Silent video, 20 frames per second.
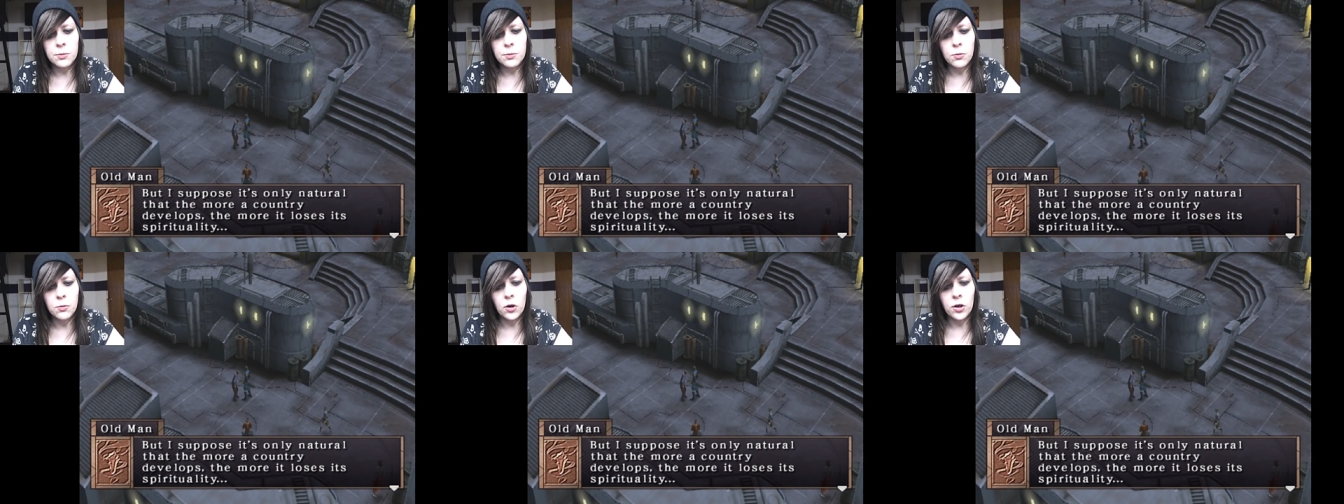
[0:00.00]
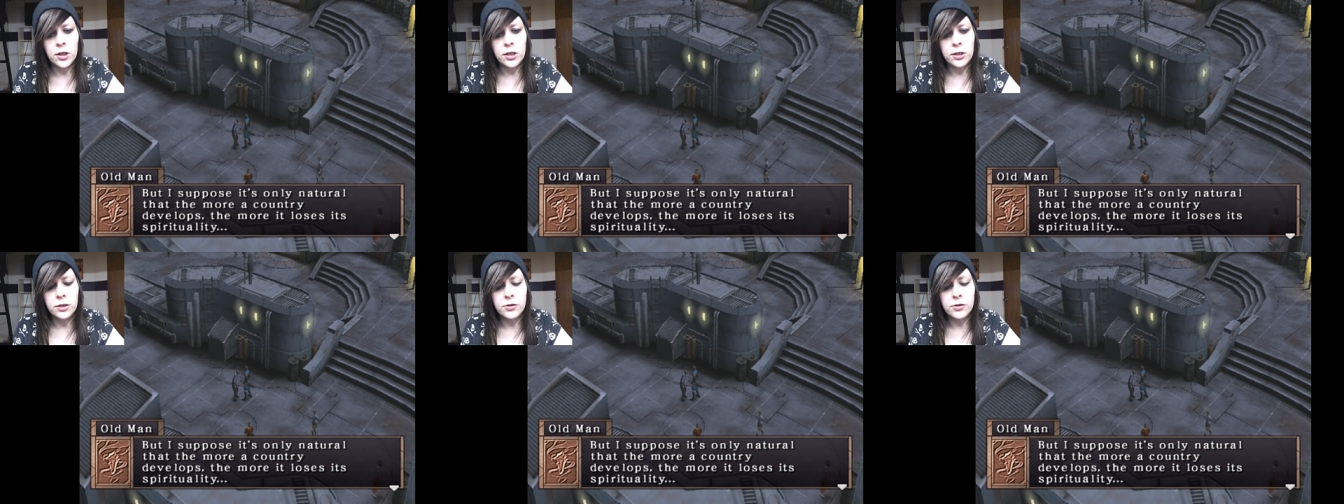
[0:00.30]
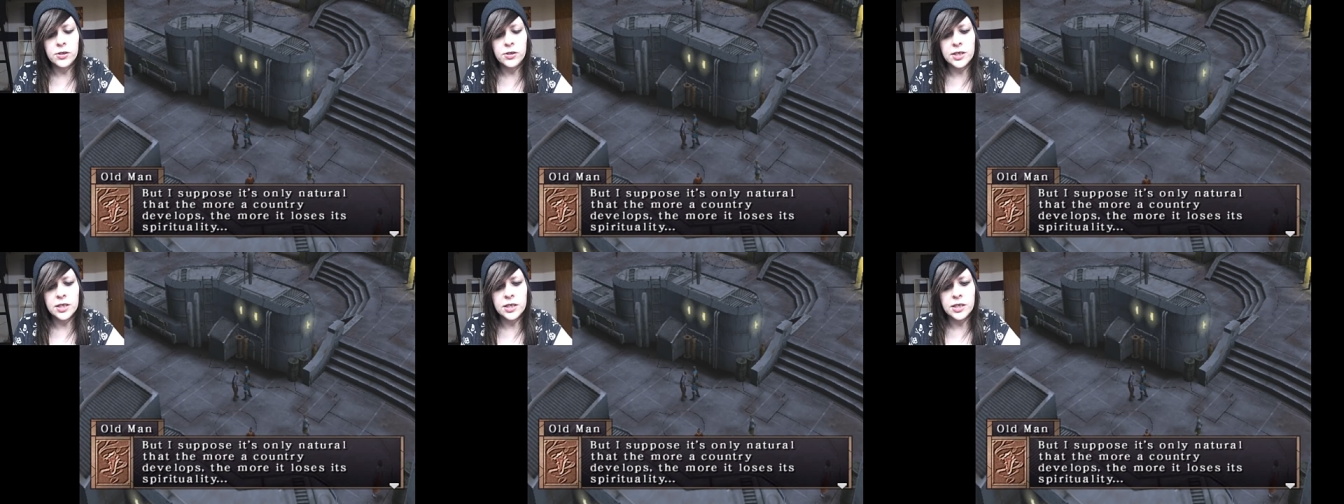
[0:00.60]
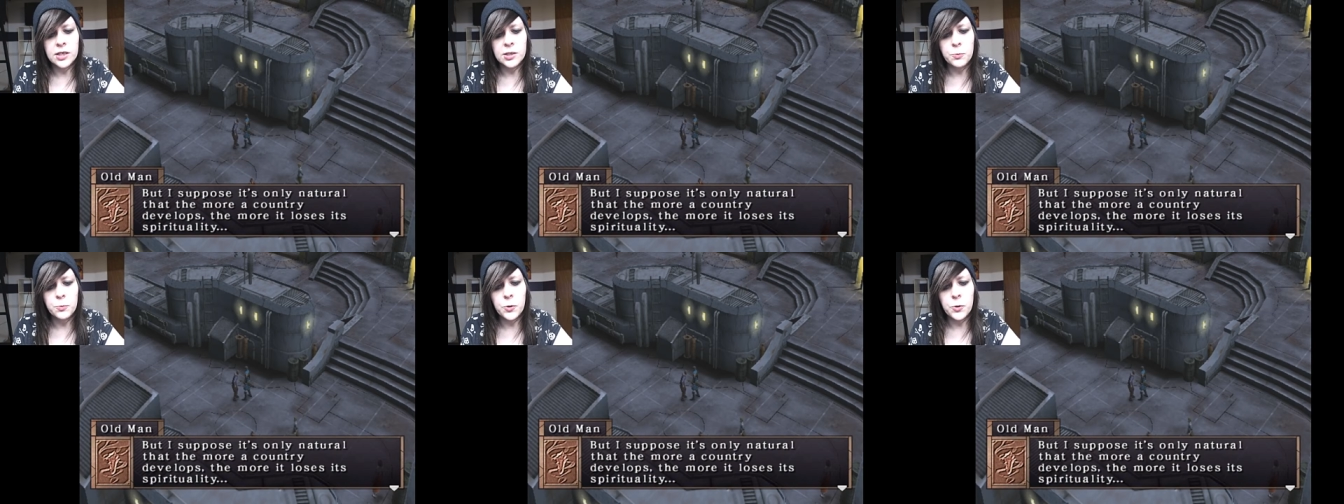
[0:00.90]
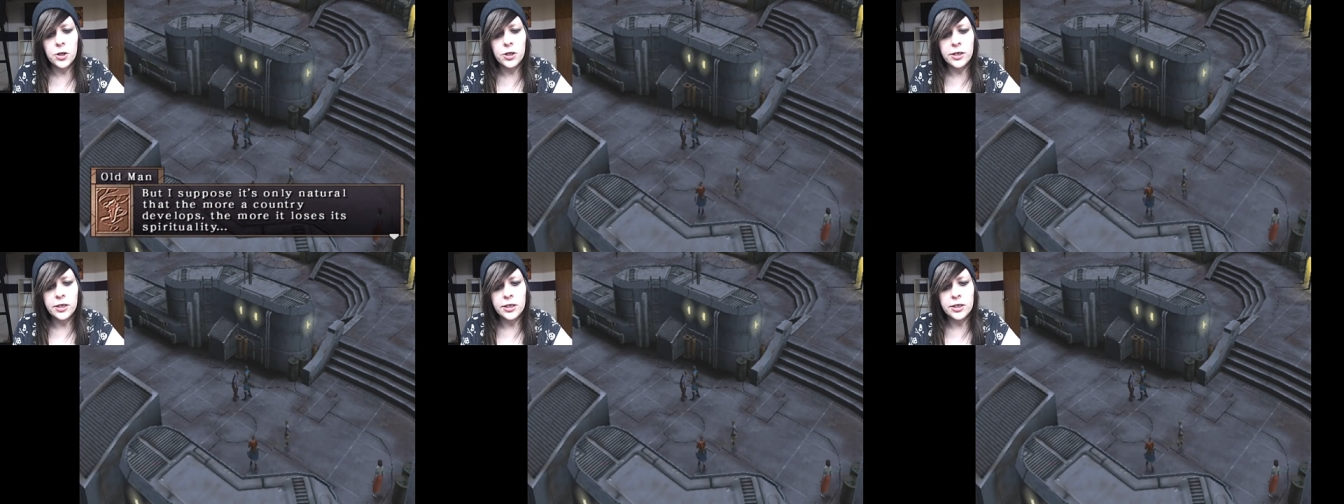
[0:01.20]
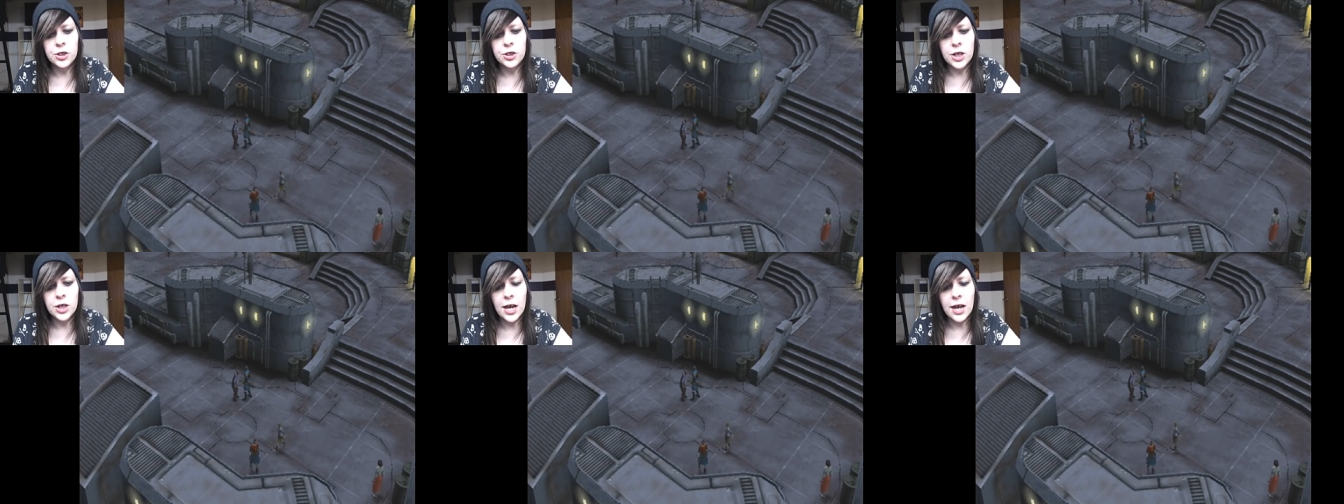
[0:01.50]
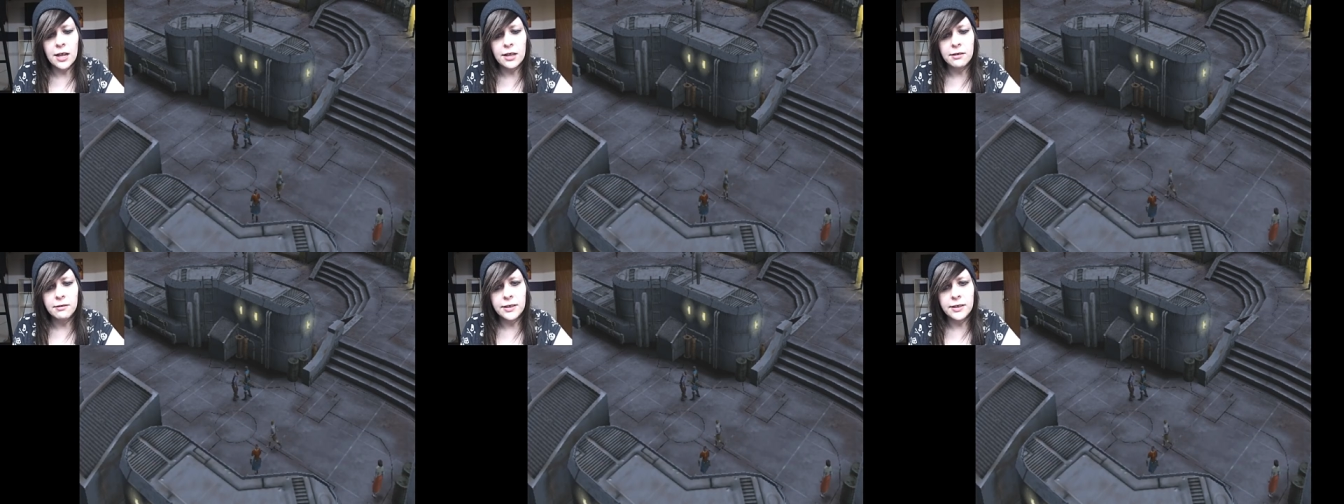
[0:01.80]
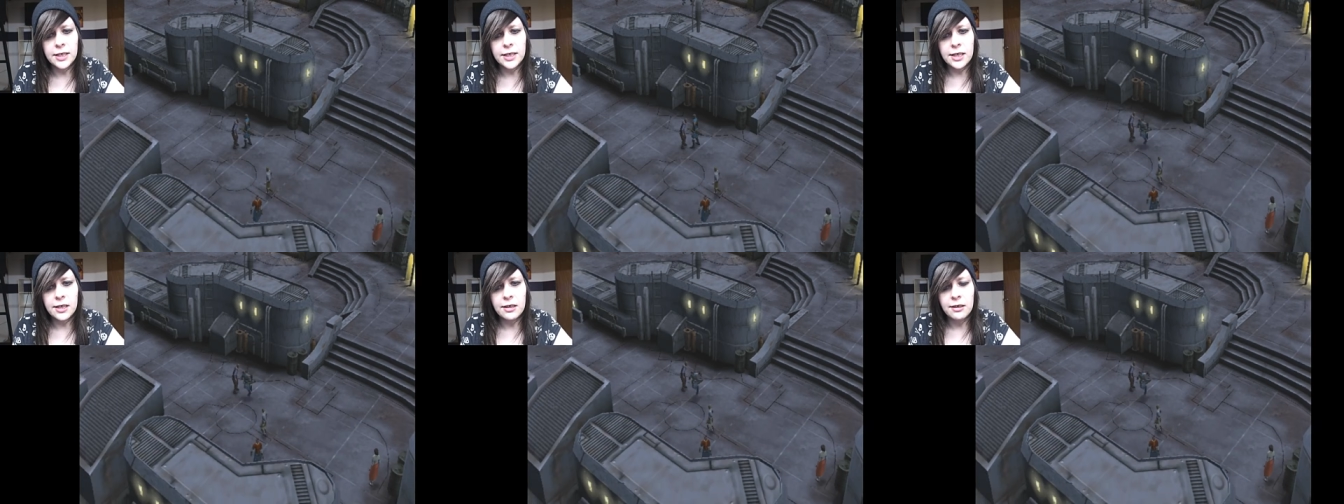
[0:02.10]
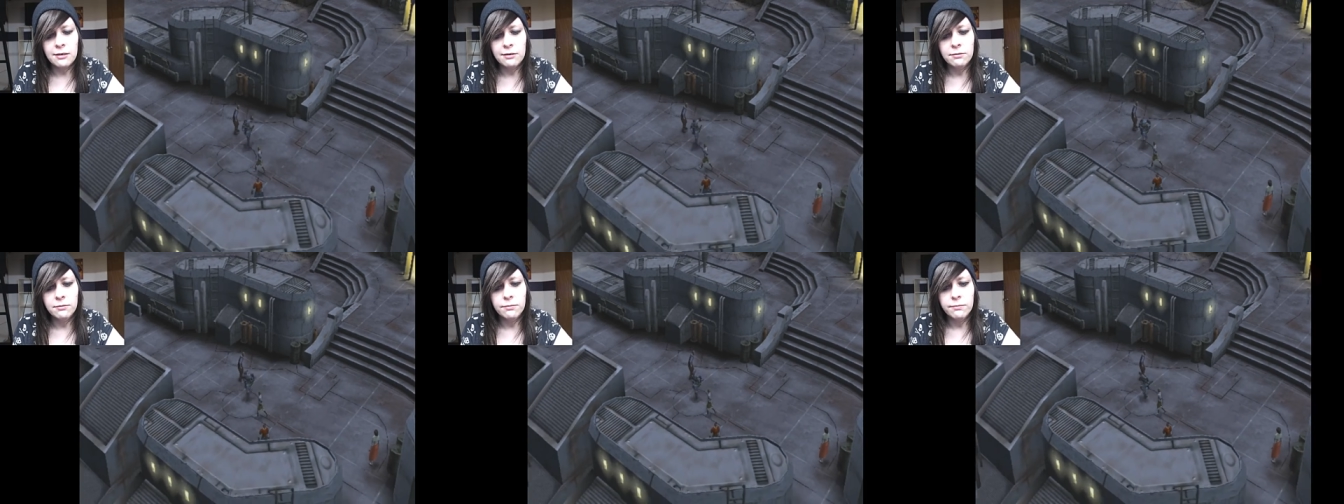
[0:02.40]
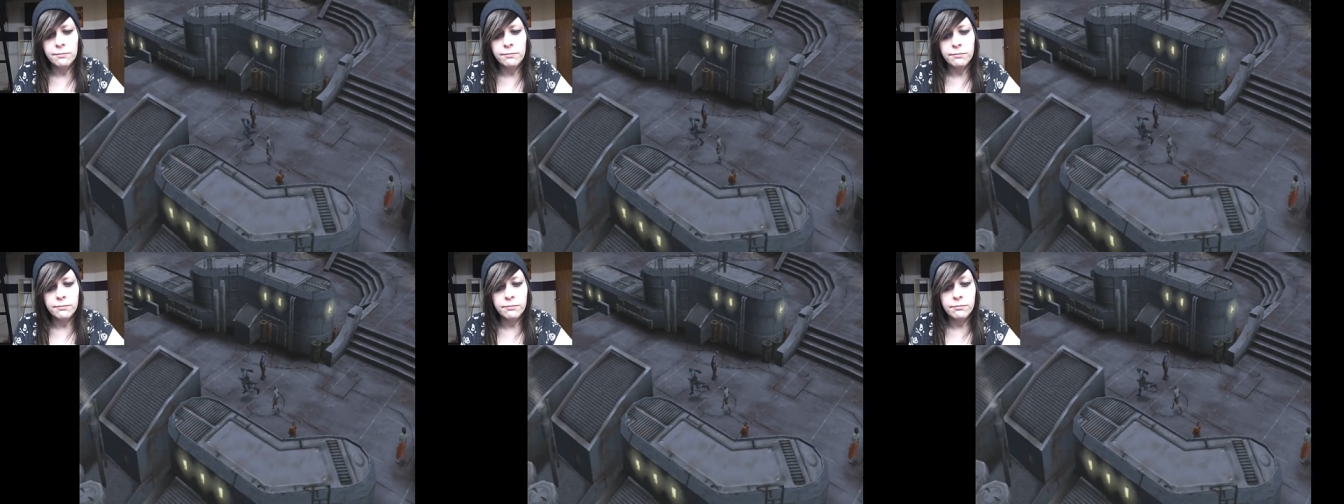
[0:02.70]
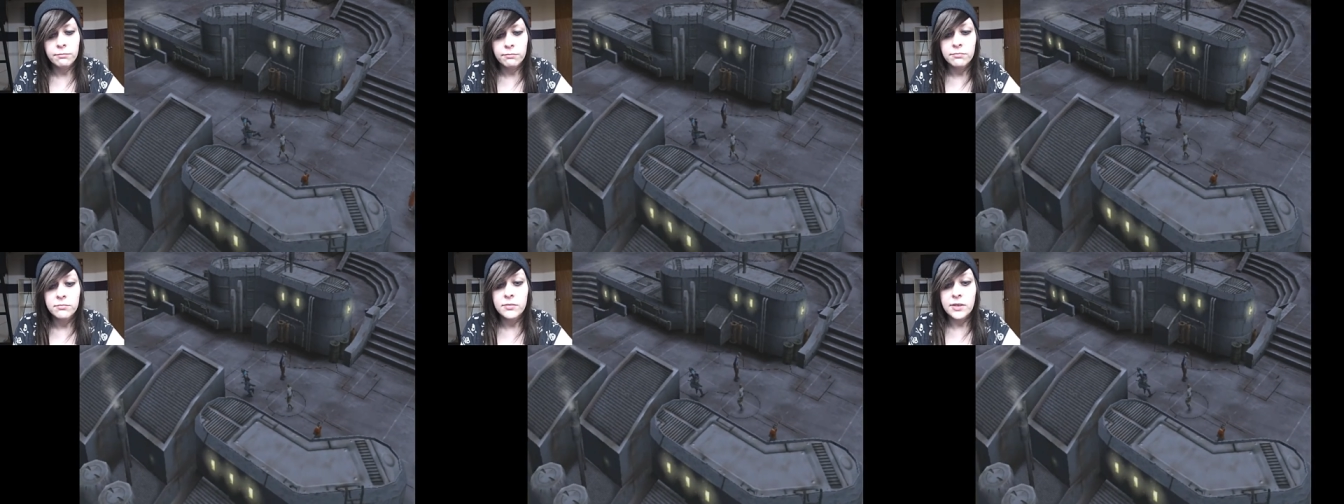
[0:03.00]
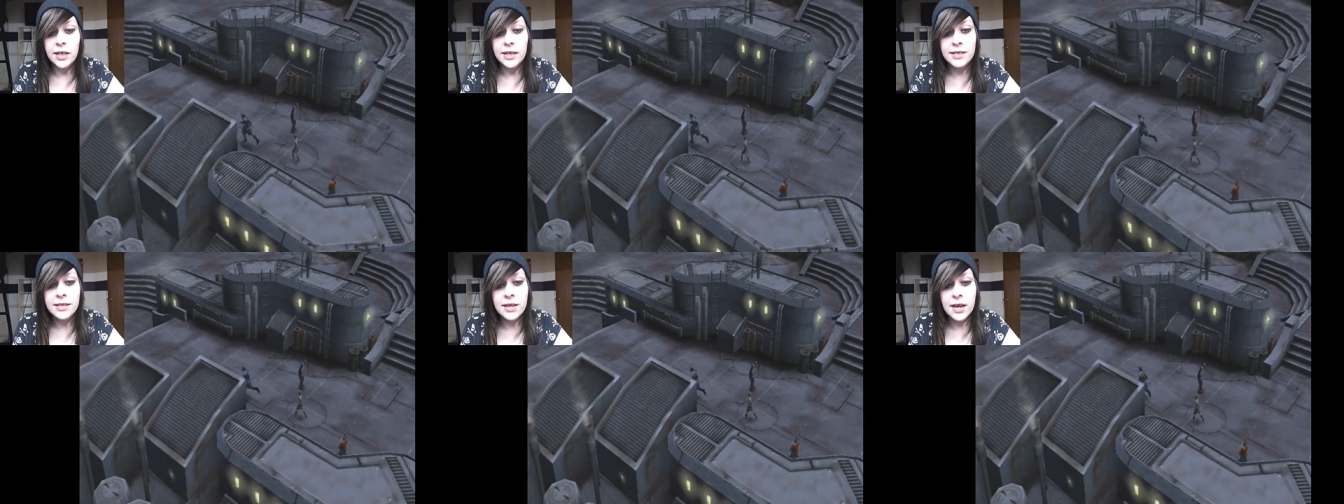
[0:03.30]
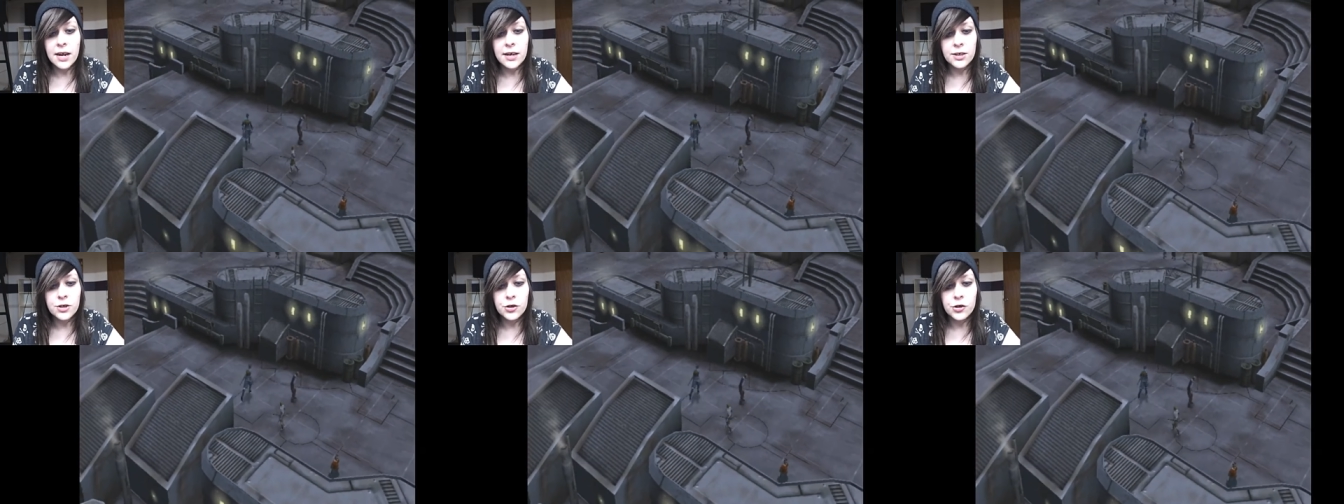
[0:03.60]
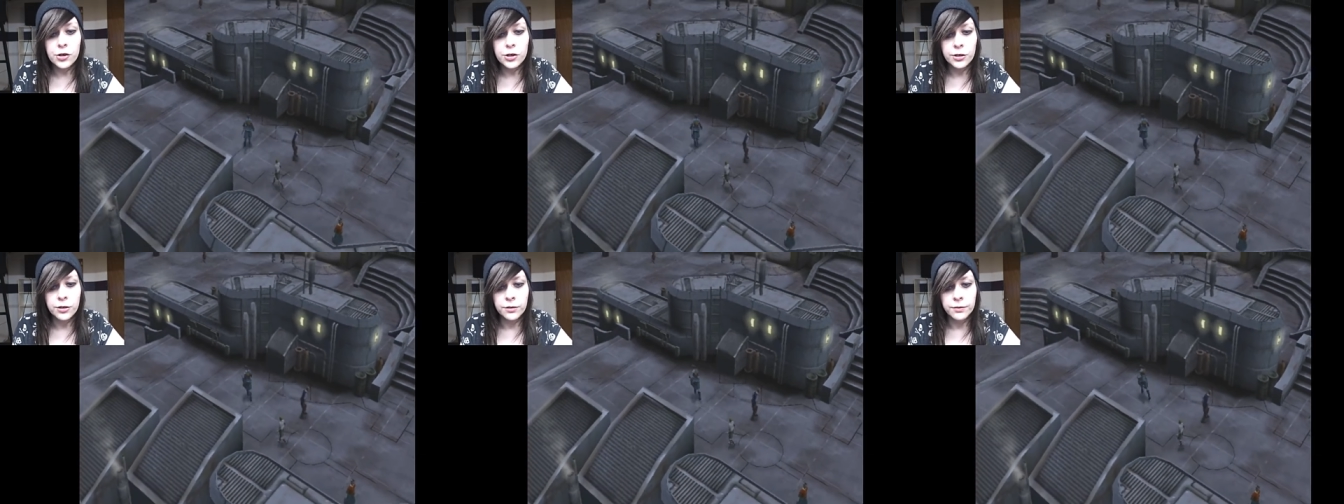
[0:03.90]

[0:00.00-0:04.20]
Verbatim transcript: the more it loses its spirituality. That's kind of true.